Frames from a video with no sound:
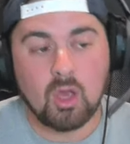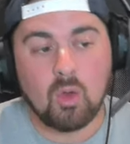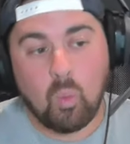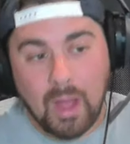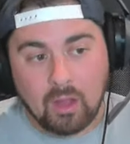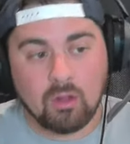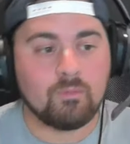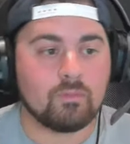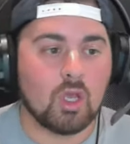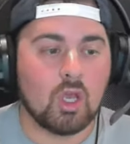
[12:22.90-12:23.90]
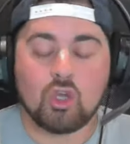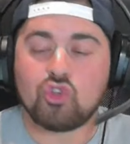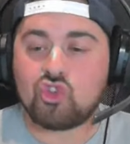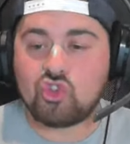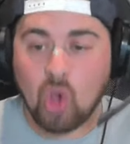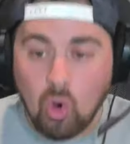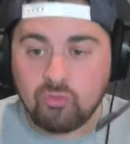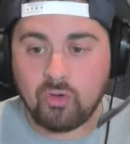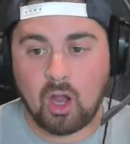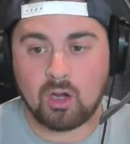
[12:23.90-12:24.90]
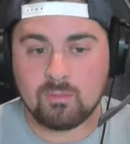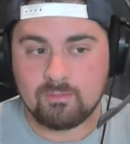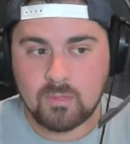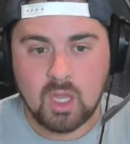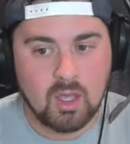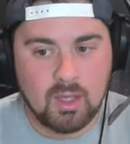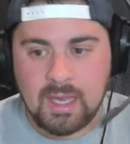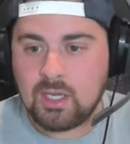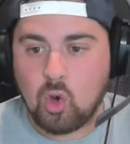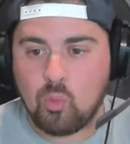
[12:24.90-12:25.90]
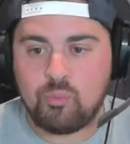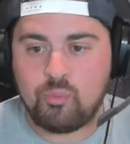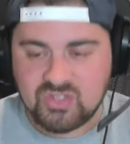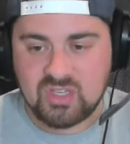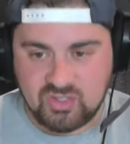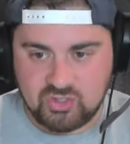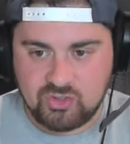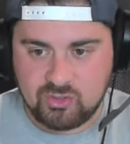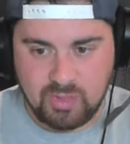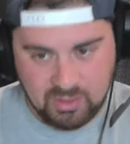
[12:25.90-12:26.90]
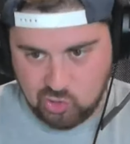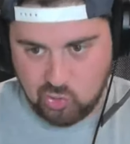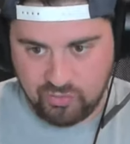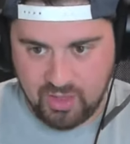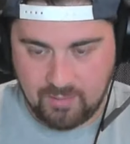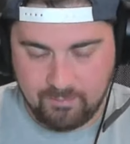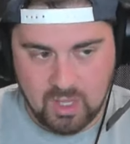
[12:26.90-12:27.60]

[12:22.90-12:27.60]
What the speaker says: Well, so far, he had no business being told that.